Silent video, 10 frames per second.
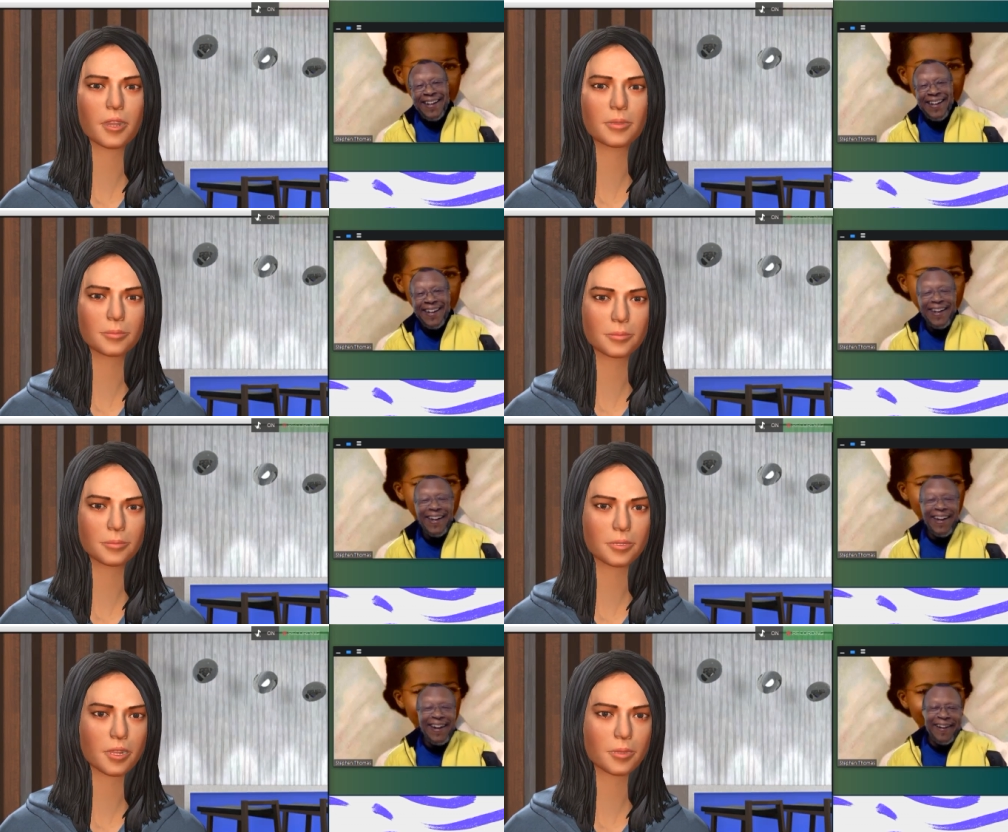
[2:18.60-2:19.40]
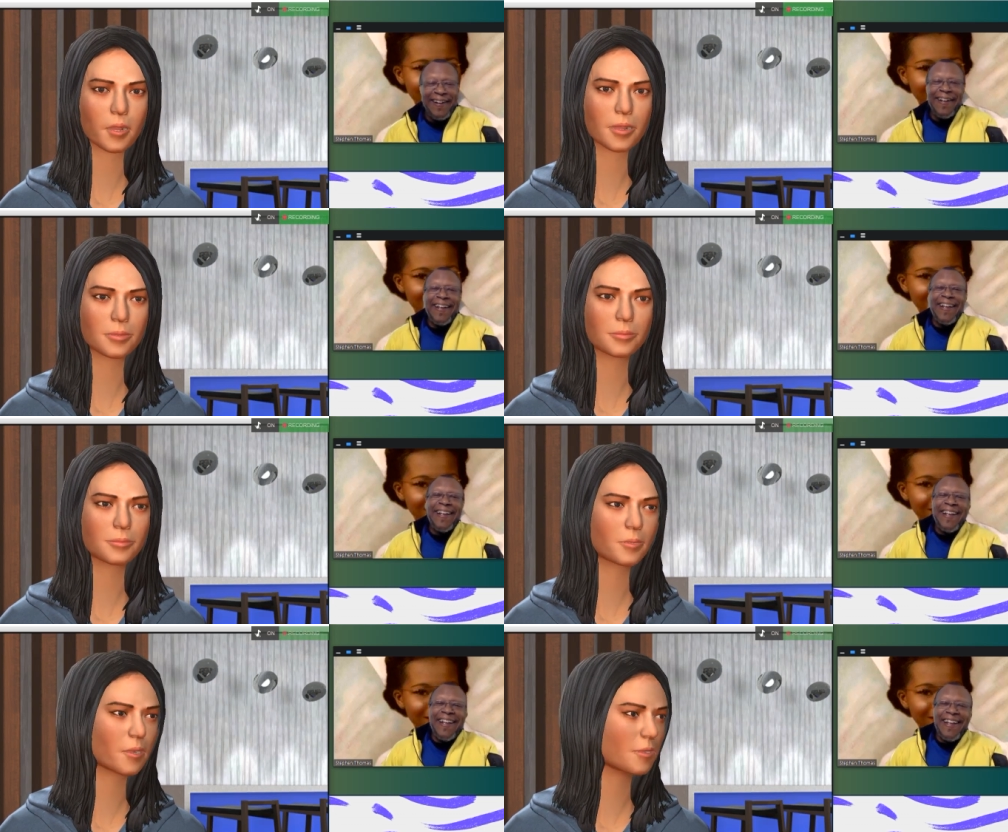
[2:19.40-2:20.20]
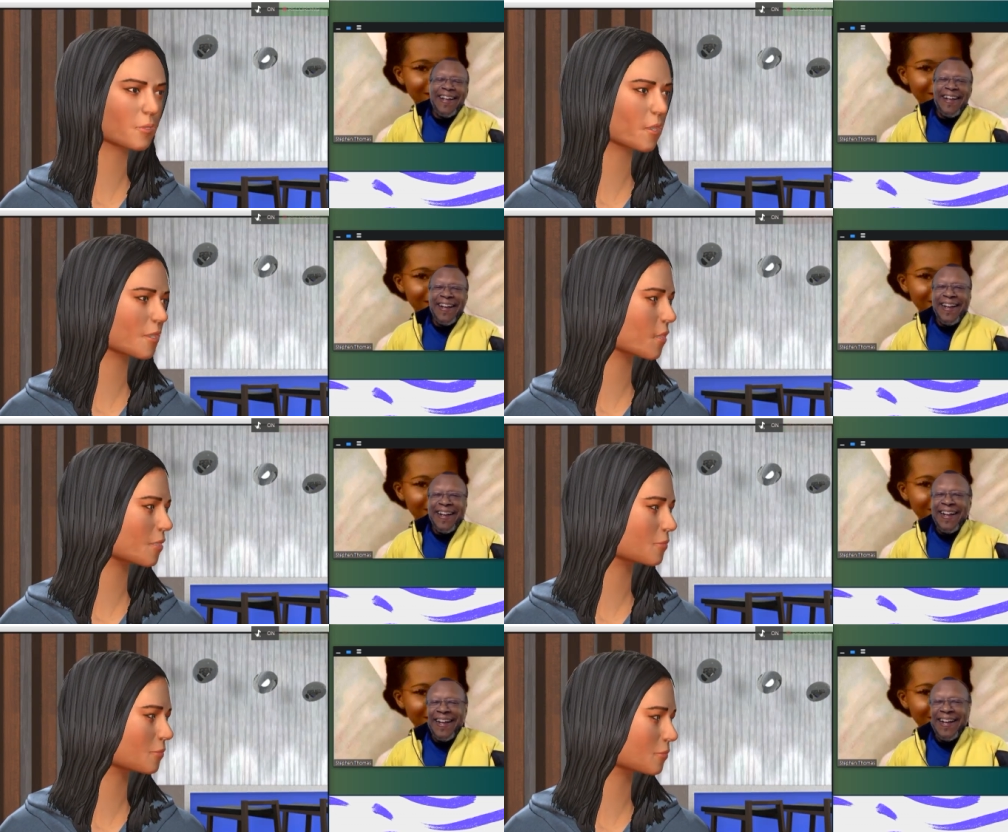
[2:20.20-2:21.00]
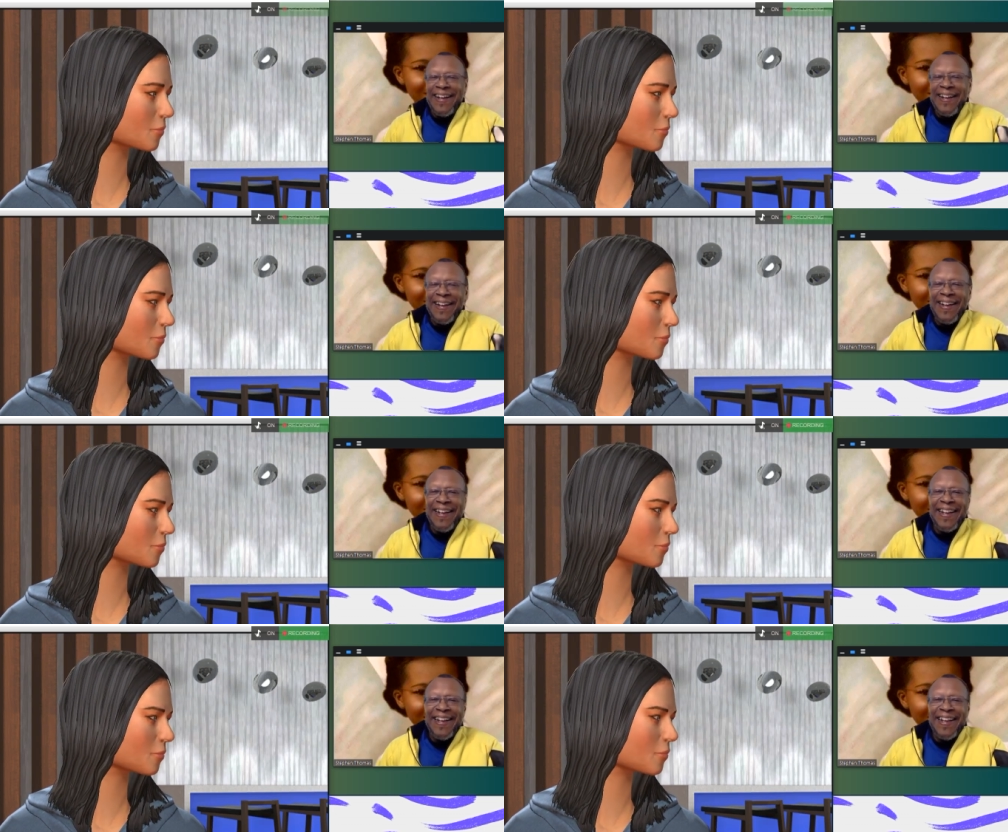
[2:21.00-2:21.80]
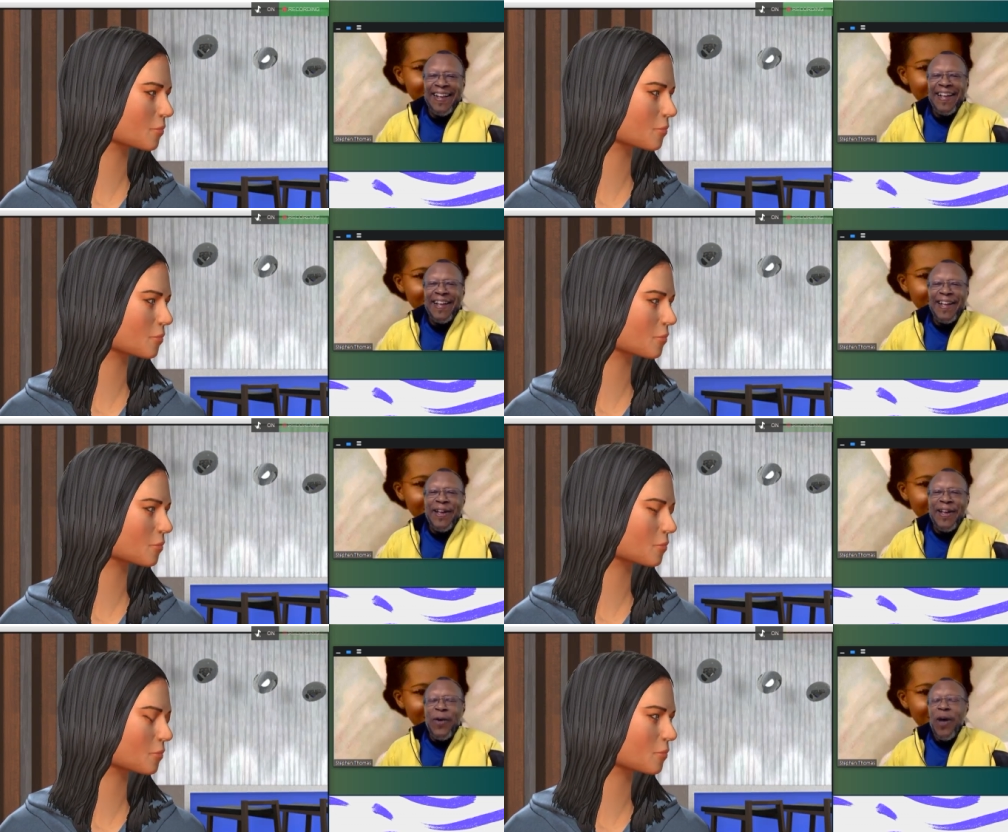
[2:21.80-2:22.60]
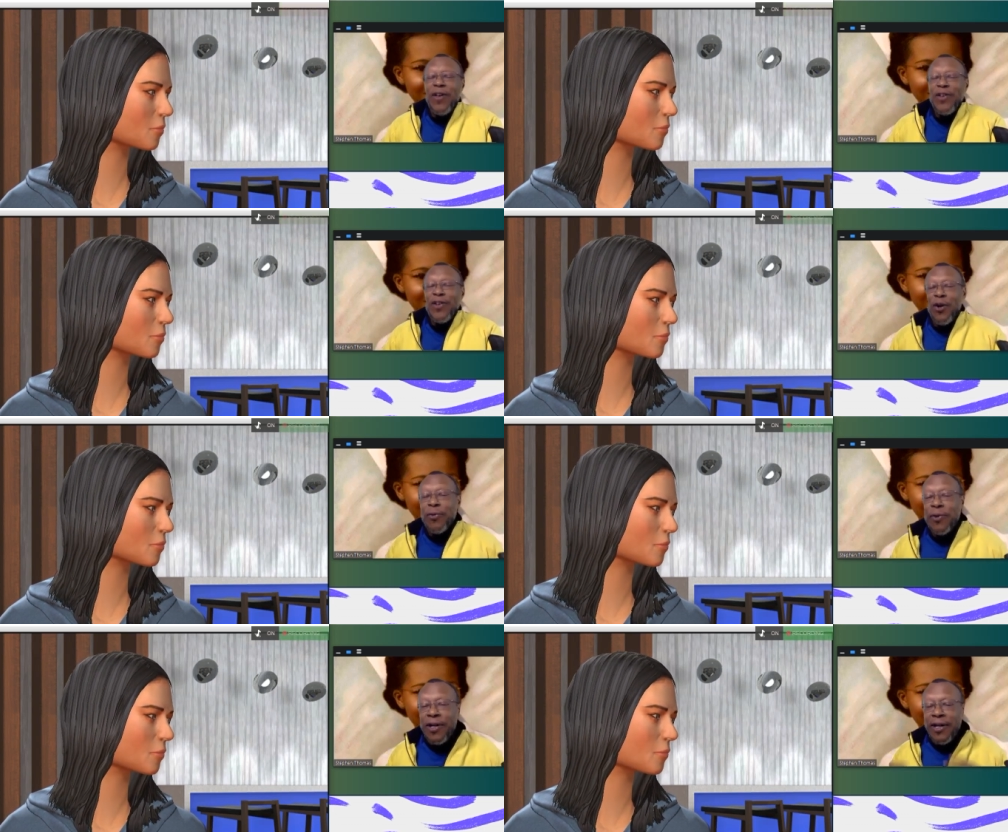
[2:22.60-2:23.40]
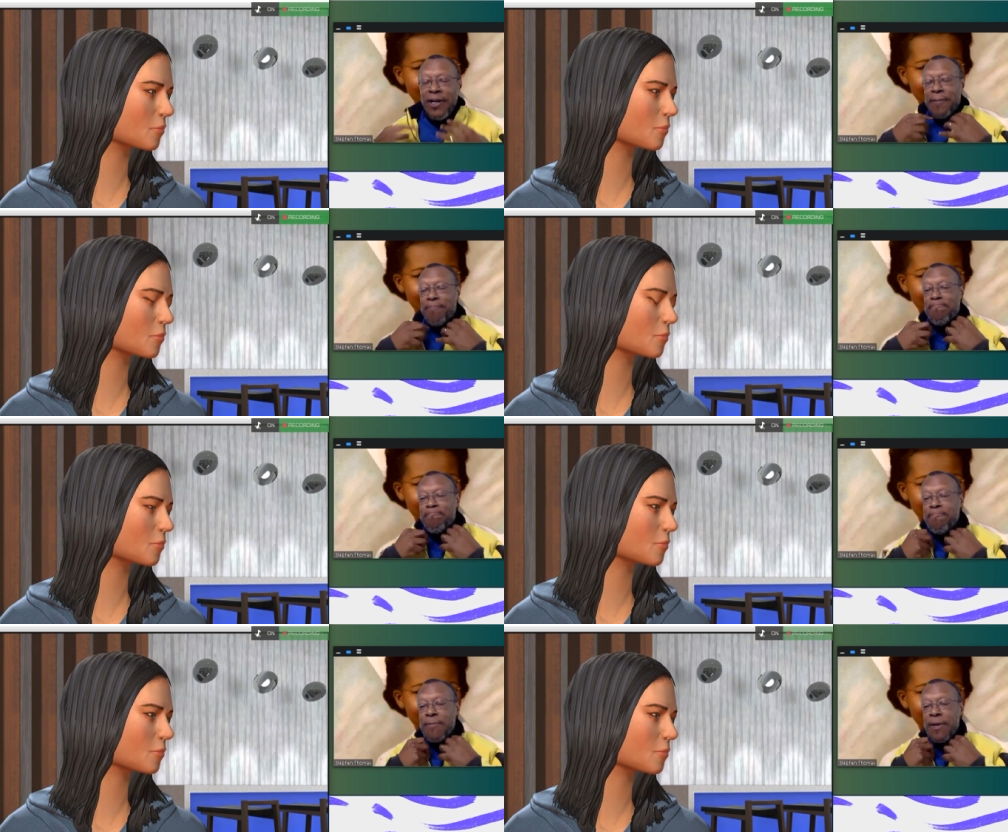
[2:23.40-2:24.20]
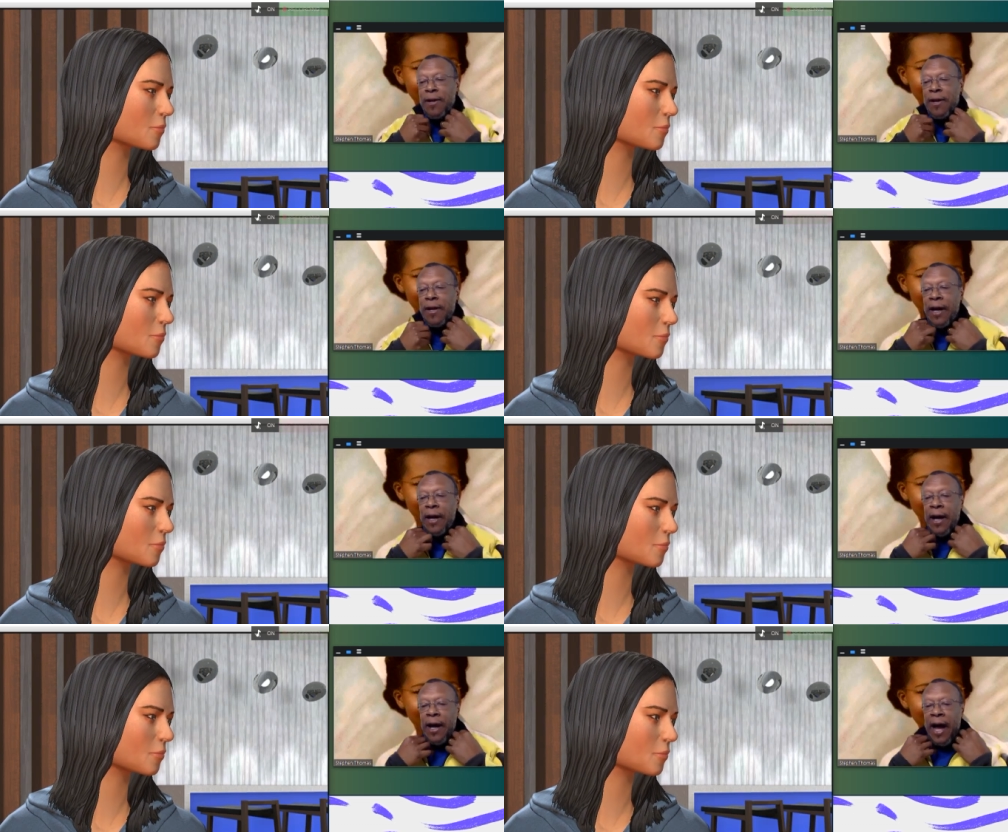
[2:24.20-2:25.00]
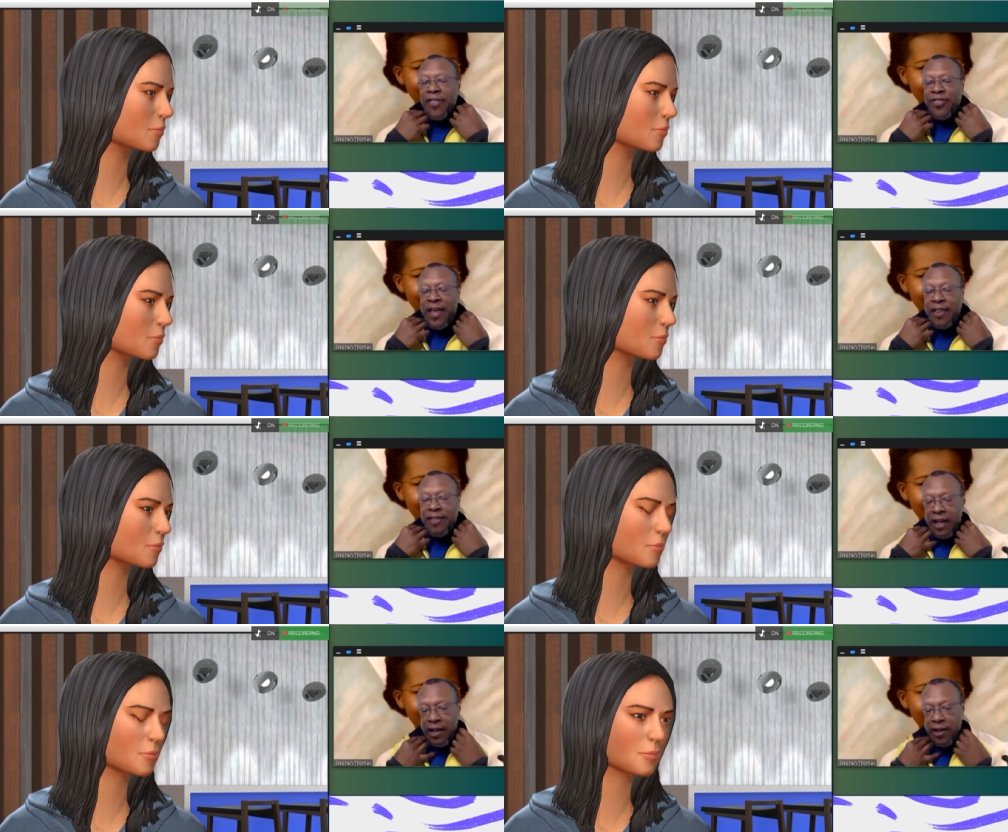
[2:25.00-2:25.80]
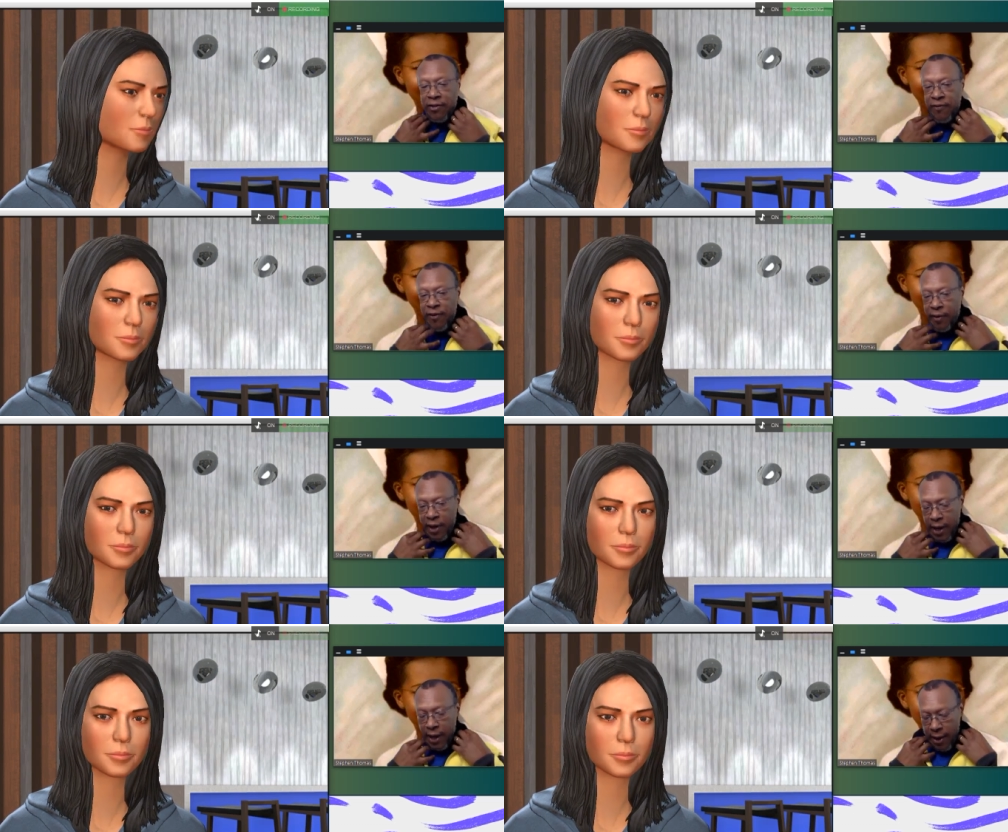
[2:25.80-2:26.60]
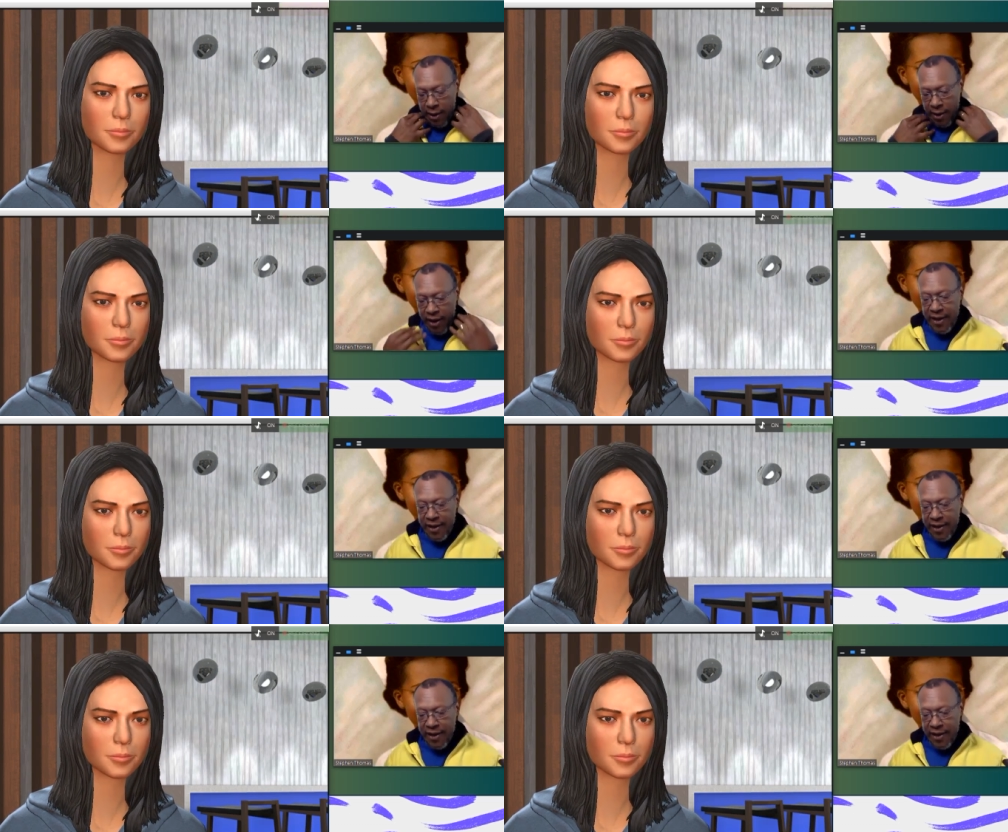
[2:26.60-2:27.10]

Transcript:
Speaker 1: I'm just, you know, I'm, it's just me.
Speaker 2: Well, you know, um, I think that it's a very uh,